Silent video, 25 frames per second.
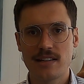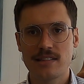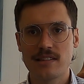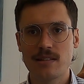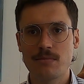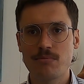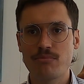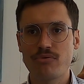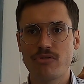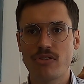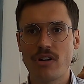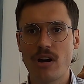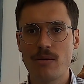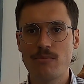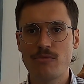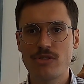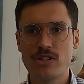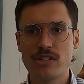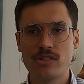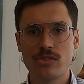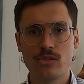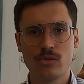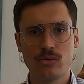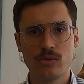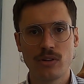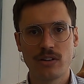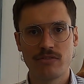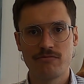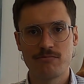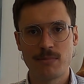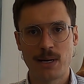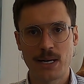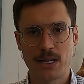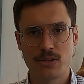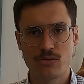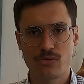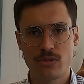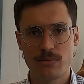as the primary tool of
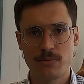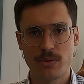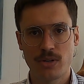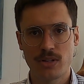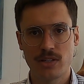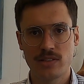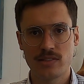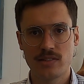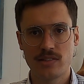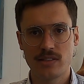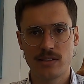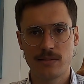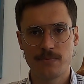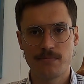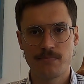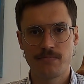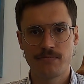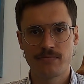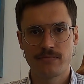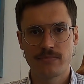monetary policy.